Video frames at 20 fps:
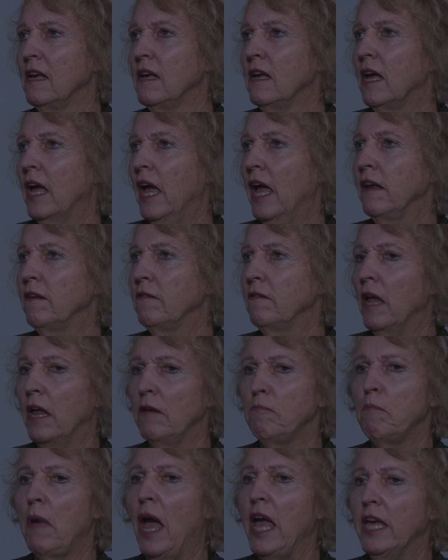Forget and, it.
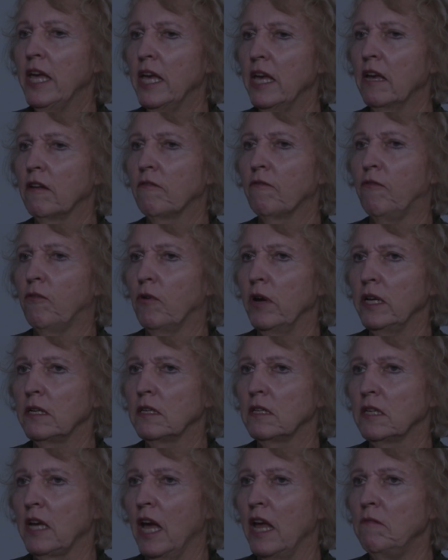and making it for
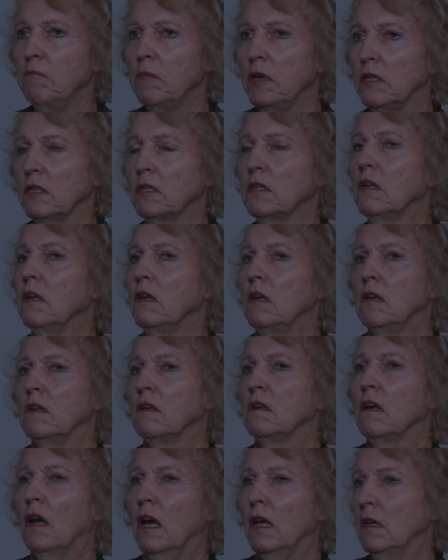entertainment, mm.
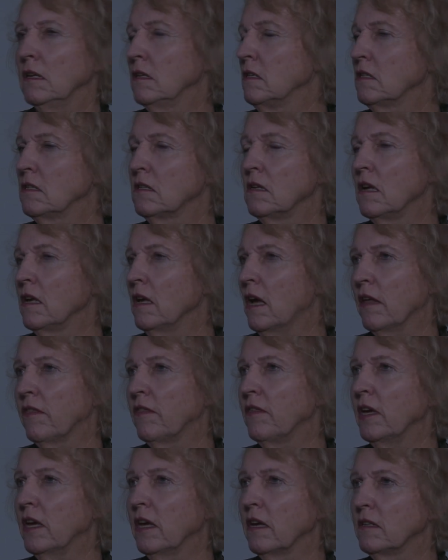I just I
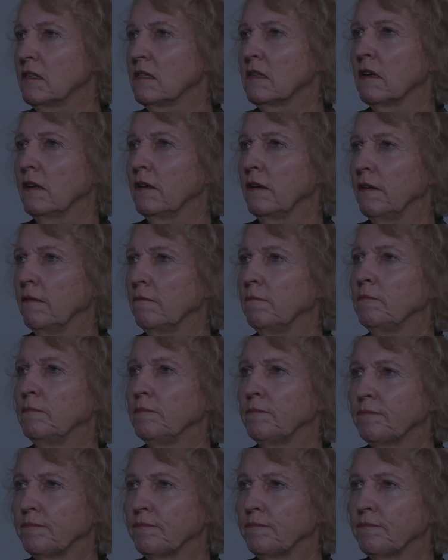think oh, I'm uh, with you on